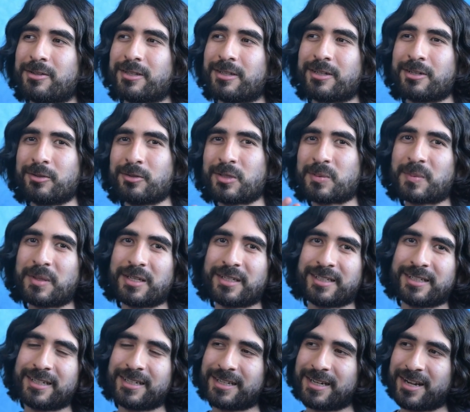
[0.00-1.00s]
code
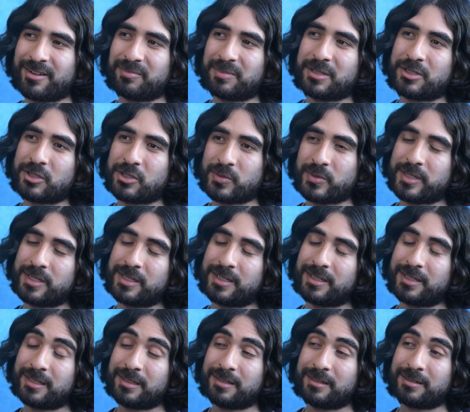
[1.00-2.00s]
spelunking I've been doing
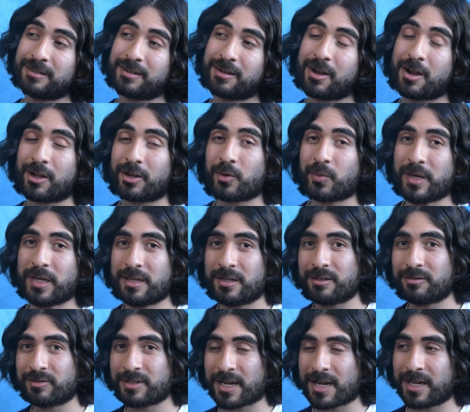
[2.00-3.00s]
in Ocarina
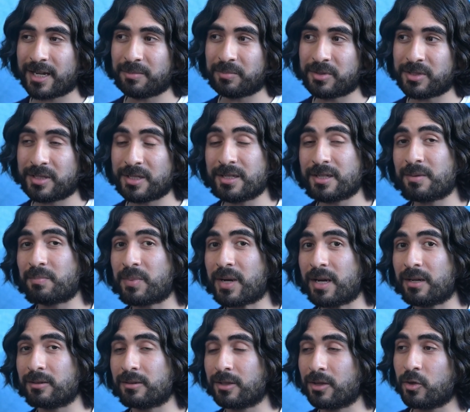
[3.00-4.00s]
of Time's
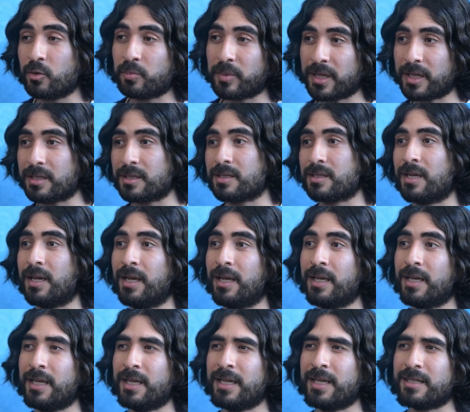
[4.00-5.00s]
decompiled codebase.
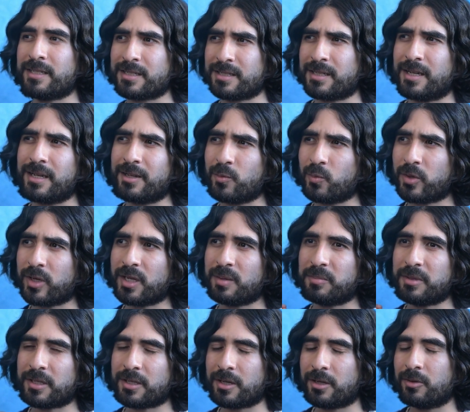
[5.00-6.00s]
Instead, we're going to
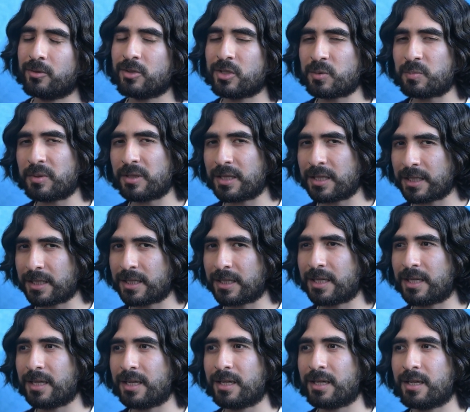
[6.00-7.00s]
be code
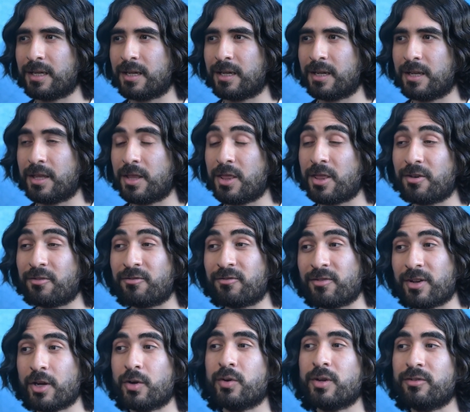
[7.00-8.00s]
spelunking the
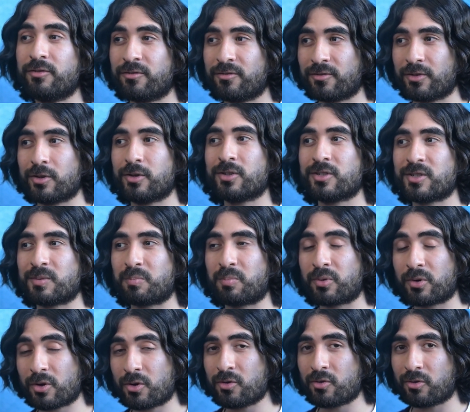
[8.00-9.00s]
very first
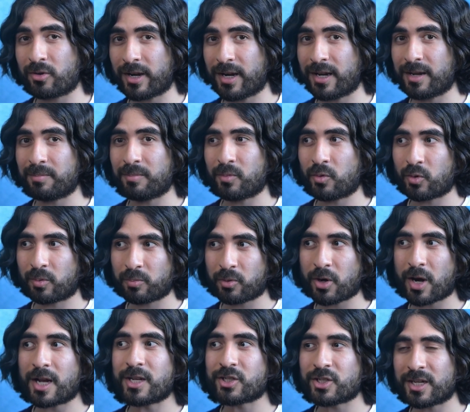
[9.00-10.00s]
program or
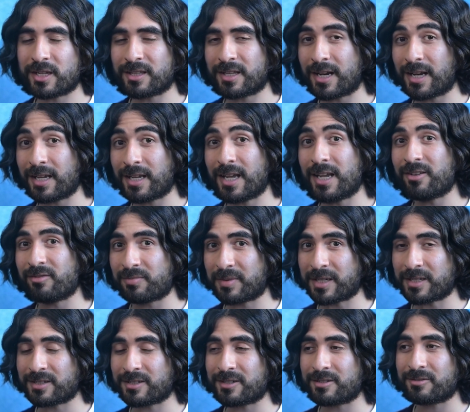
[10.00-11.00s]
project that I gave
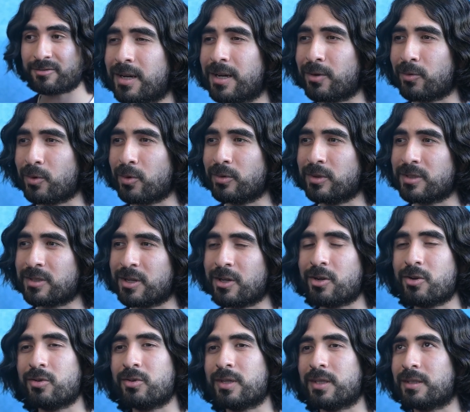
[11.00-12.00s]
myself. I wrote this
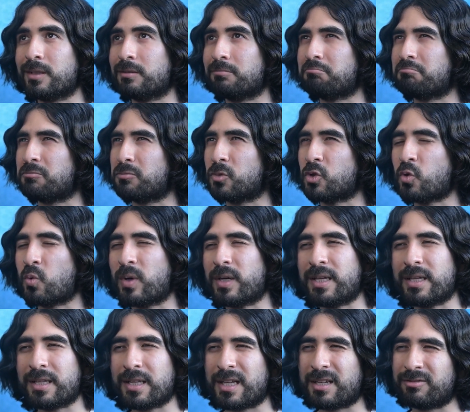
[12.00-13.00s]
code in
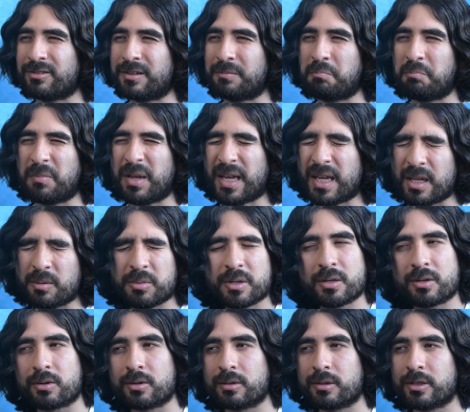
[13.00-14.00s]
2011, maybe
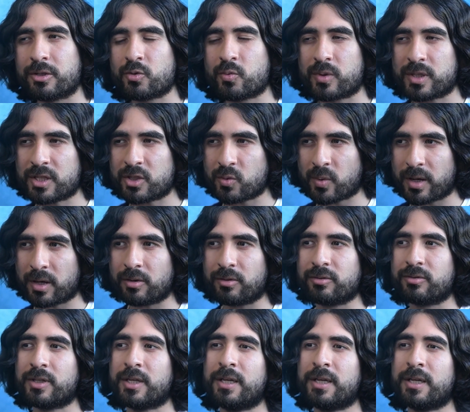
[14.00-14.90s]
early 2012.